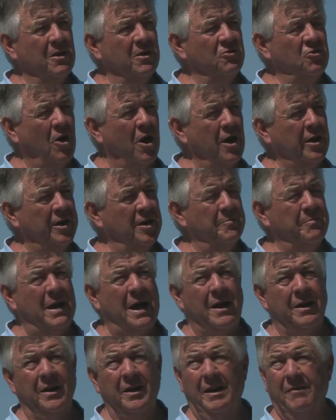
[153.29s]
Talking
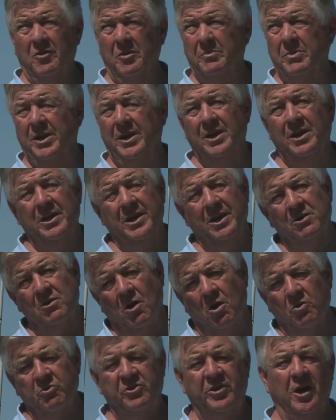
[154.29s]
about it, everybody getting
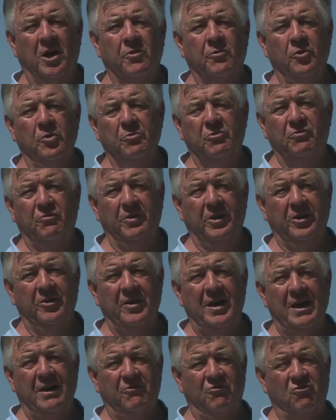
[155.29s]
hotel rooms,
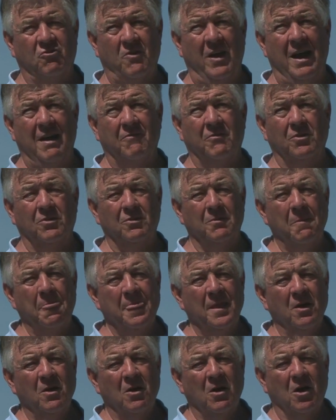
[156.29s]
figuring out travel,
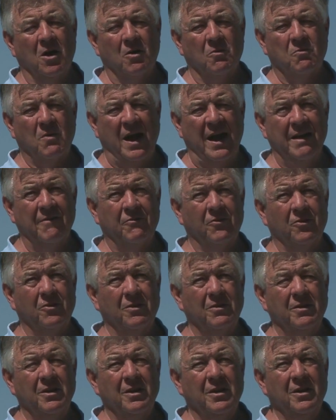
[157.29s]
arrival.